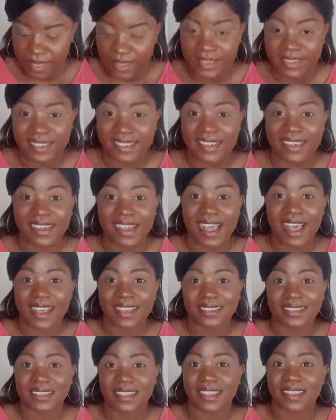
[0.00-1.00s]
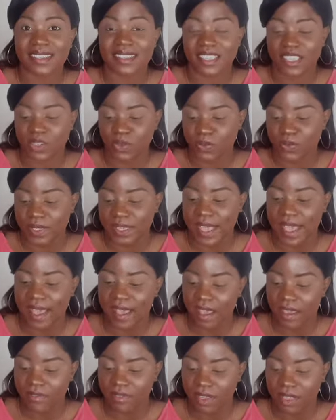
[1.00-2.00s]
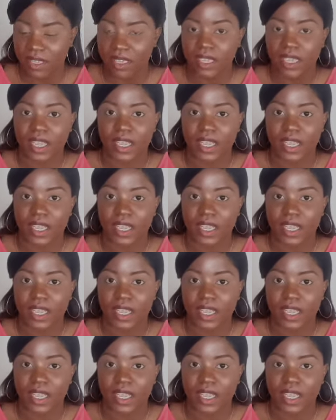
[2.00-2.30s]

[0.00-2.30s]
Then the last thing we have